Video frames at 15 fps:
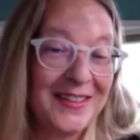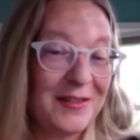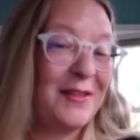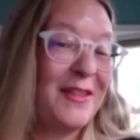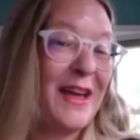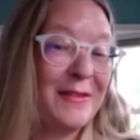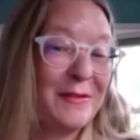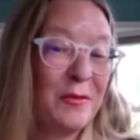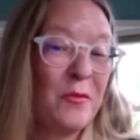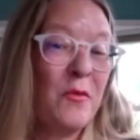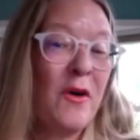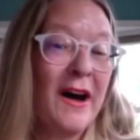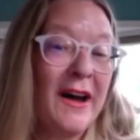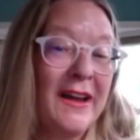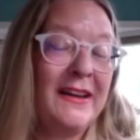So that's
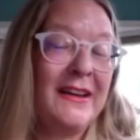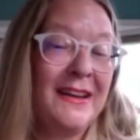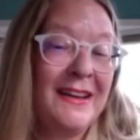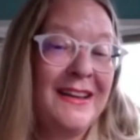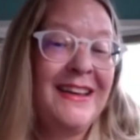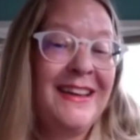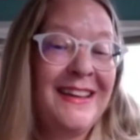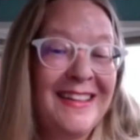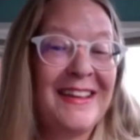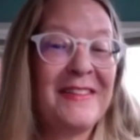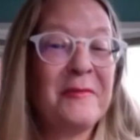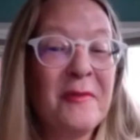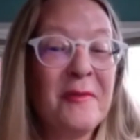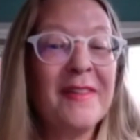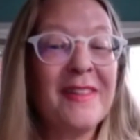one
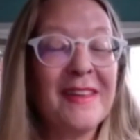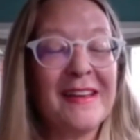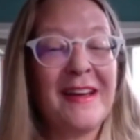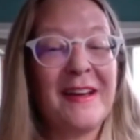thing